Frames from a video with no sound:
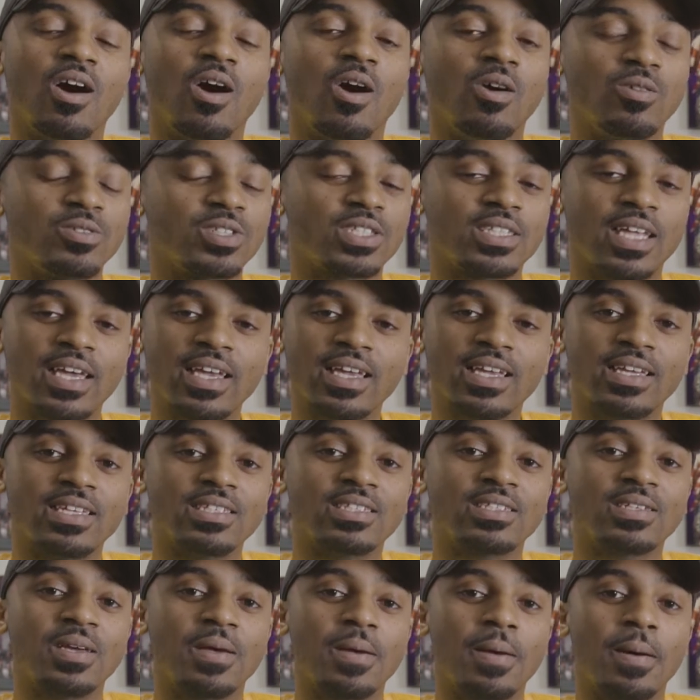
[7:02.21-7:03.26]
on
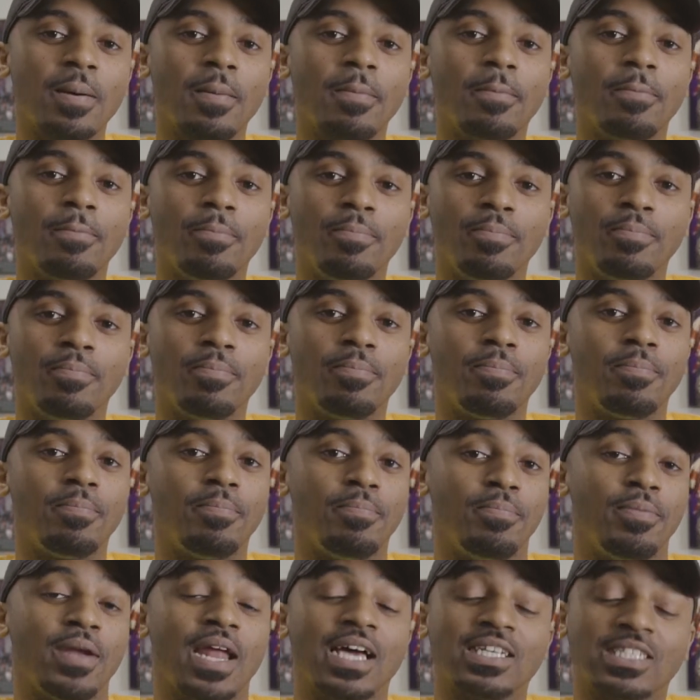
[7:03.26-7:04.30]
stage.
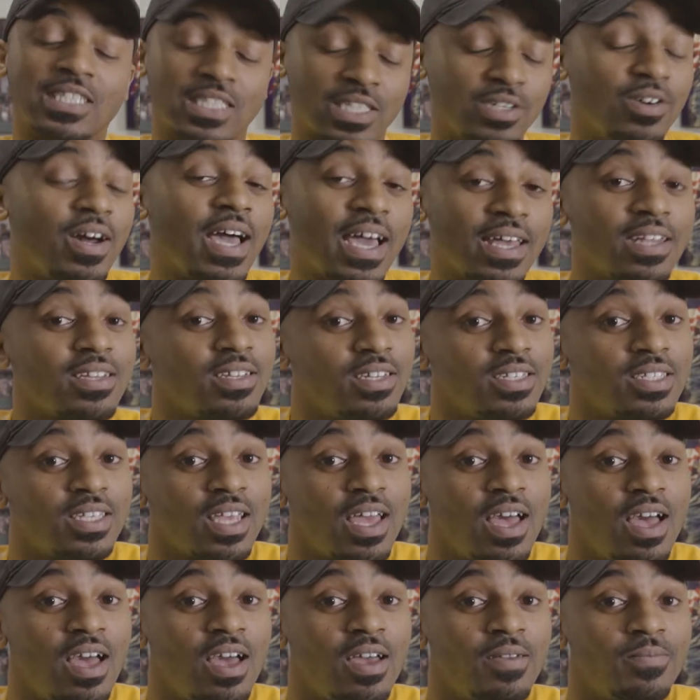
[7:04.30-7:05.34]
But I still had a good
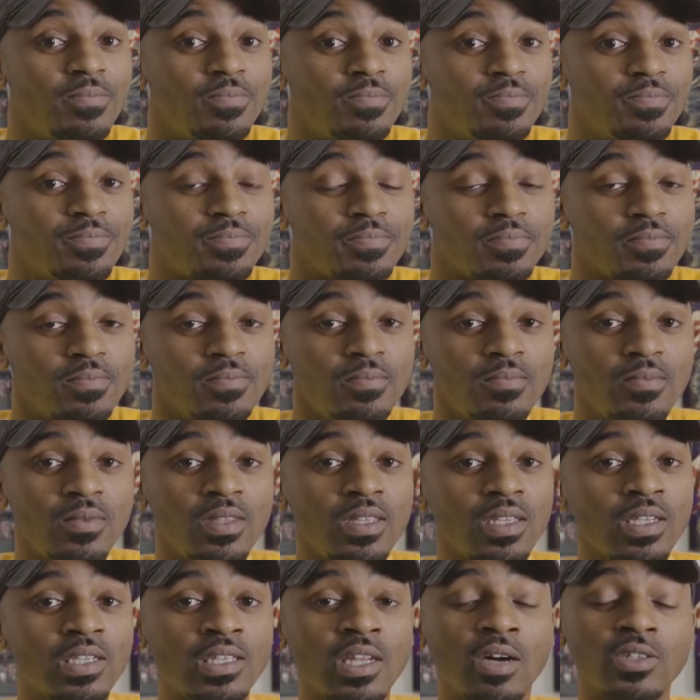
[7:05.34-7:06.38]
time.
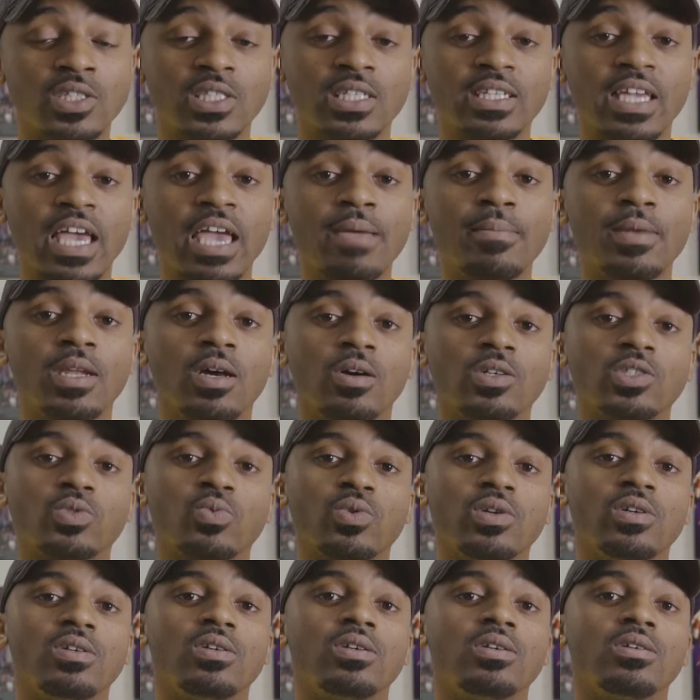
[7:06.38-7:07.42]
She gave me those
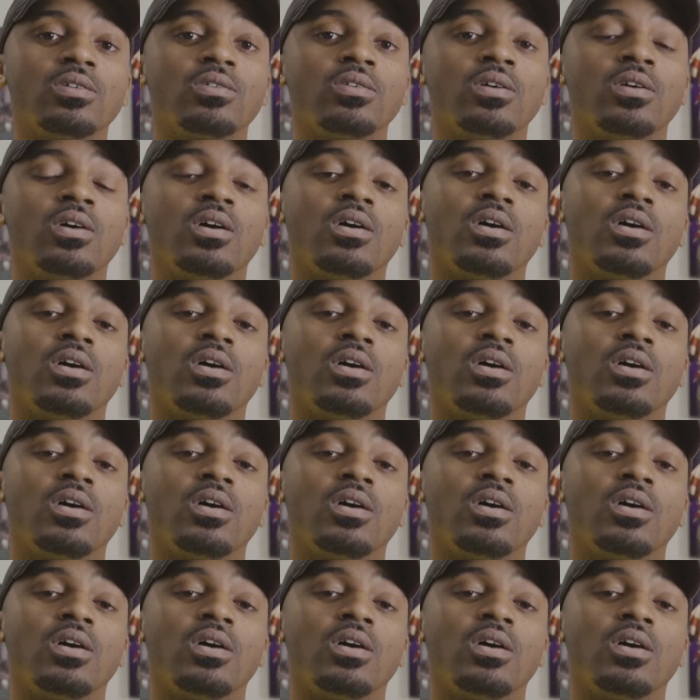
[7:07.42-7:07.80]
real